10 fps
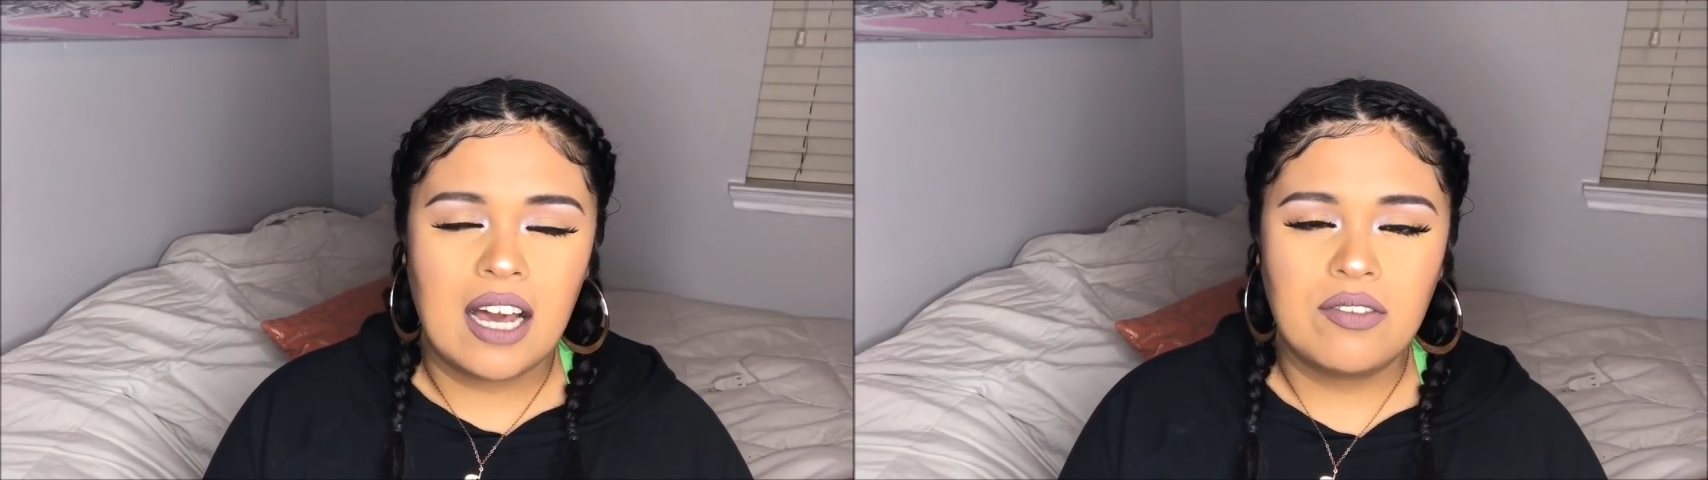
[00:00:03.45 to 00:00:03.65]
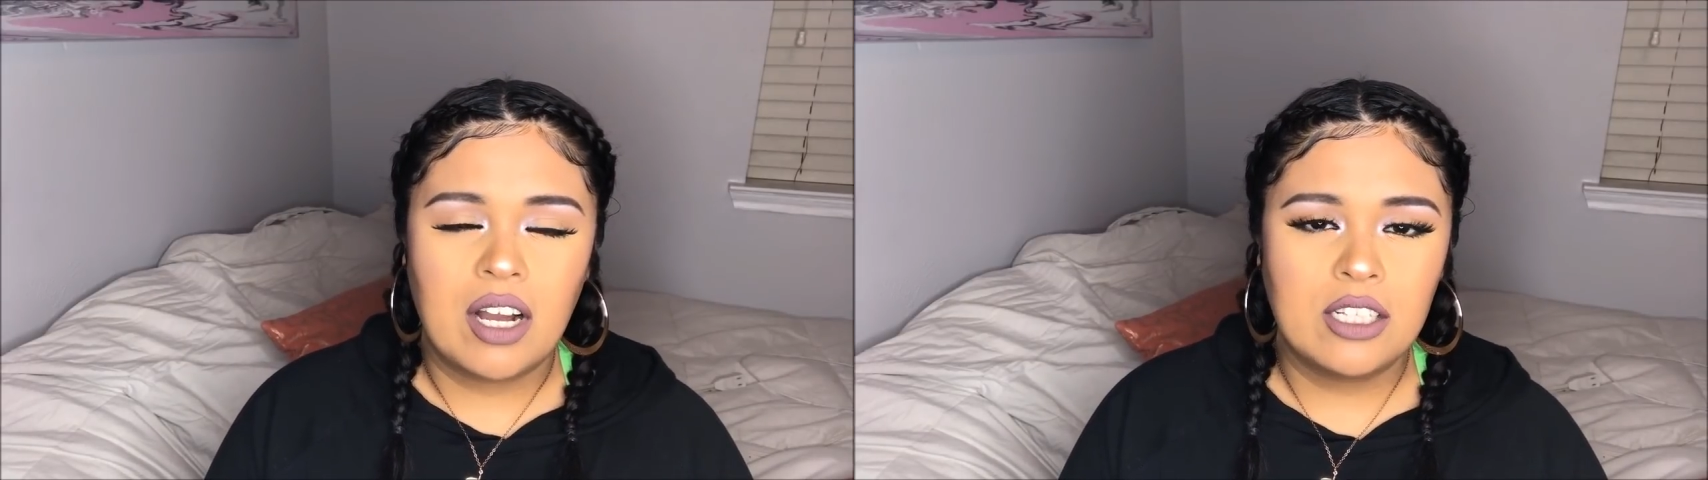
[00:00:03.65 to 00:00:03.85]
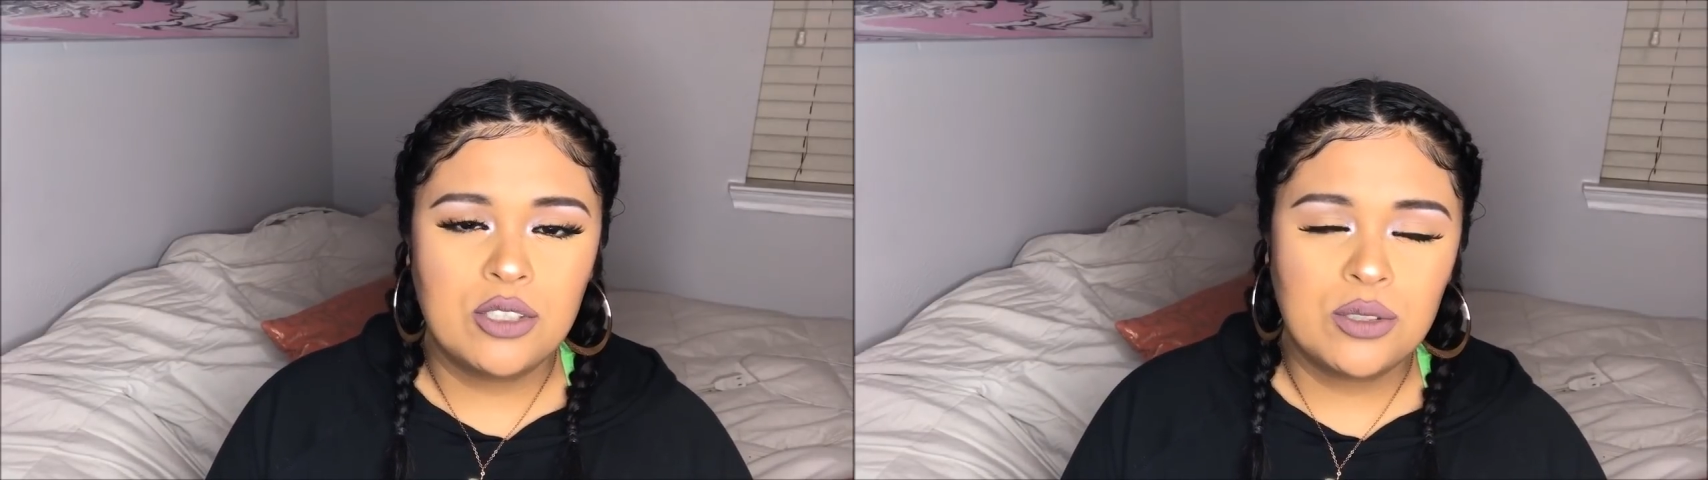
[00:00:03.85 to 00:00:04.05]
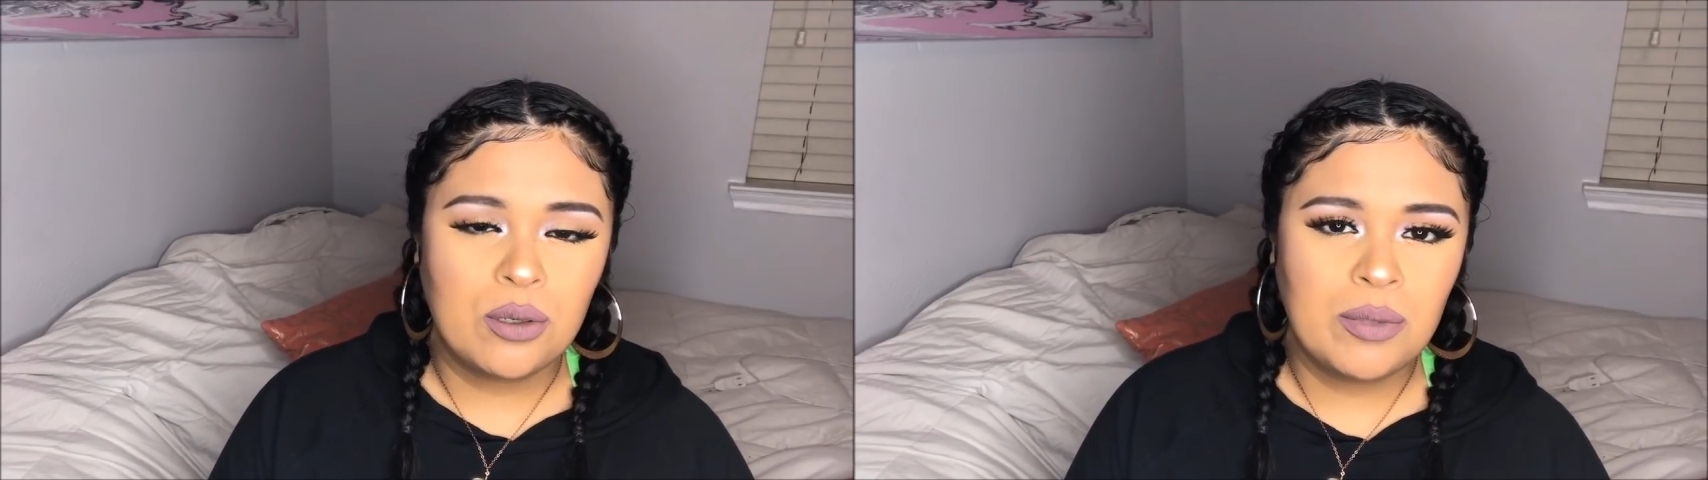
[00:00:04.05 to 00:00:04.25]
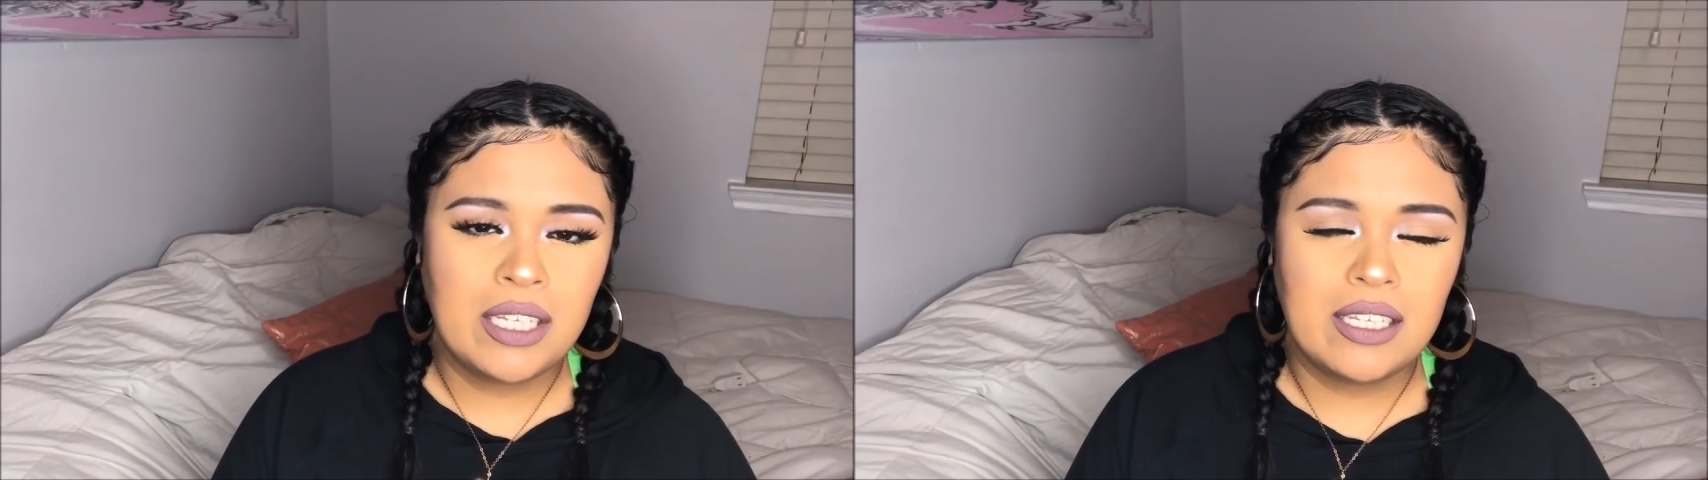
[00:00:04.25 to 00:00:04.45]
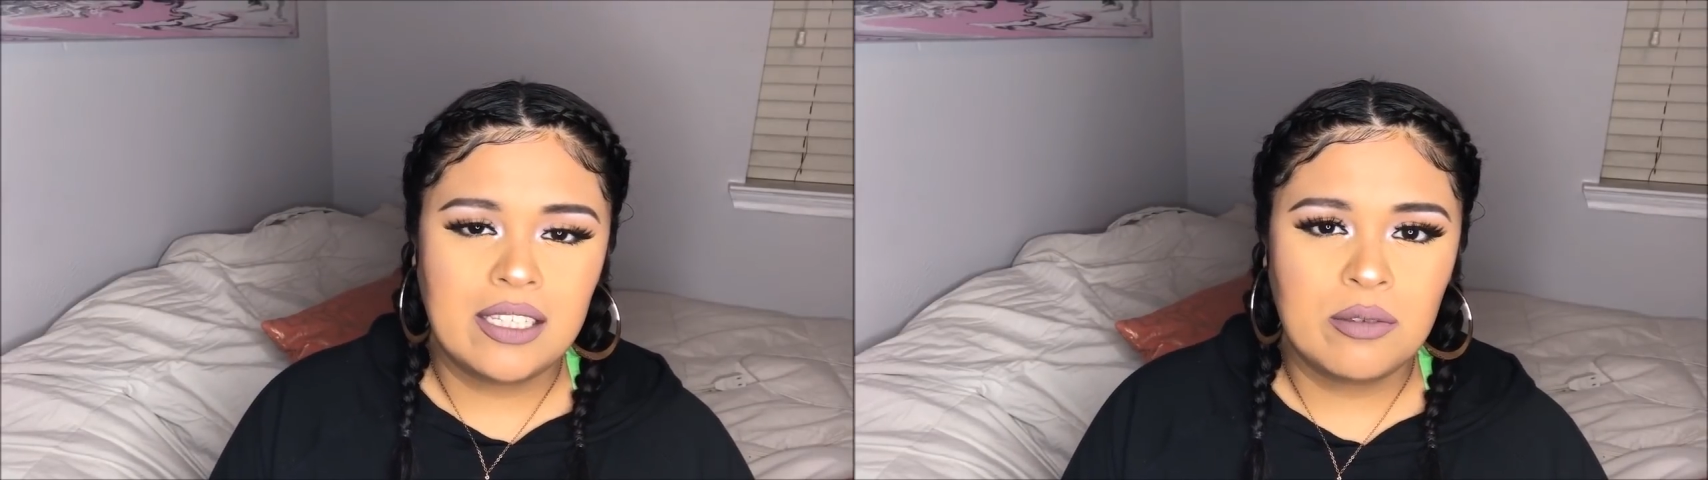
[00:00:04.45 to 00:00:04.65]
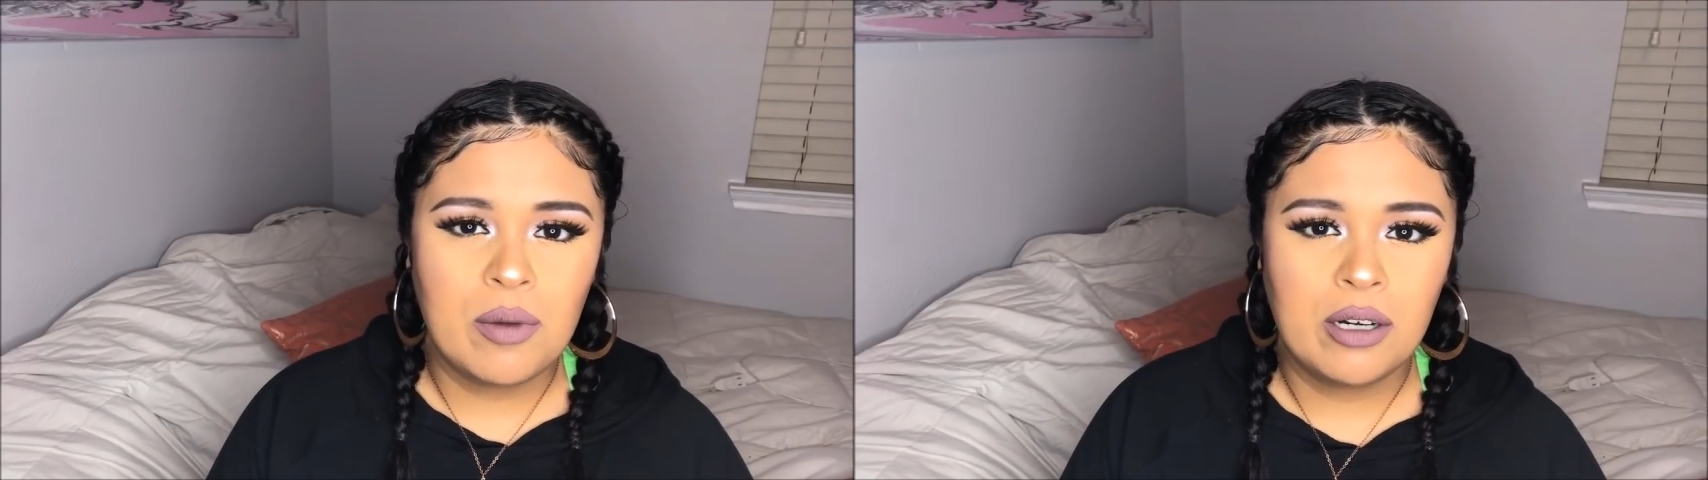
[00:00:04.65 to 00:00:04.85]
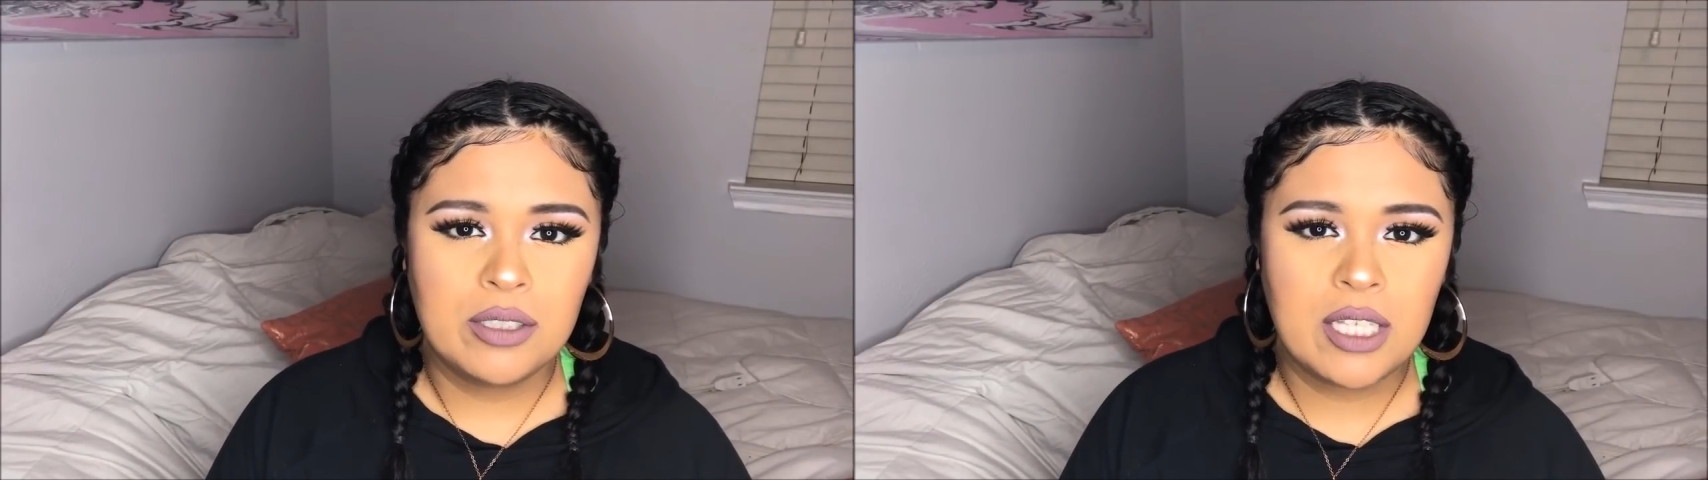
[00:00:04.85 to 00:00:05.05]
I've got so many
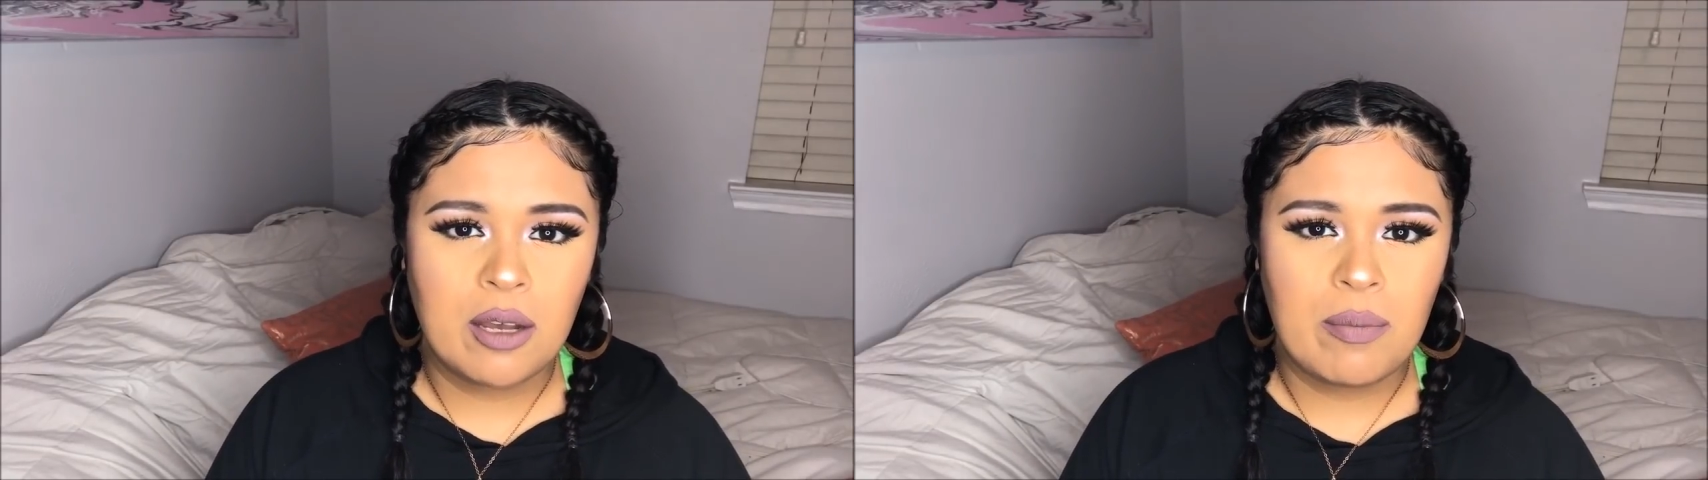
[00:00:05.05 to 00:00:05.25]
emails